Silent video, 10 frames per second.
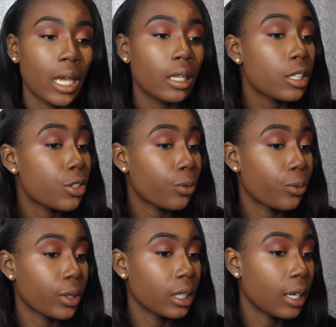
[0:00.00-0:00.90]
It looks
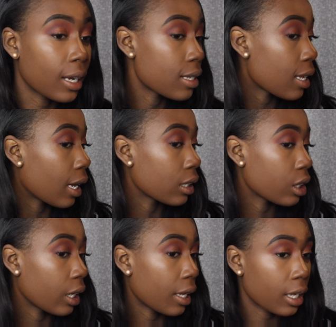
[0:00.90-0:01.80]
really nice,
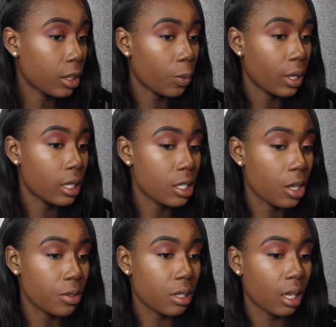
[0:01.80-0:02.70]
actually. I like the way this
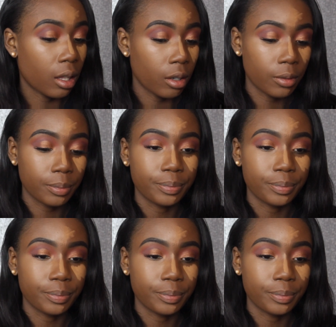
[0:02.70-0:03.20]
goes together.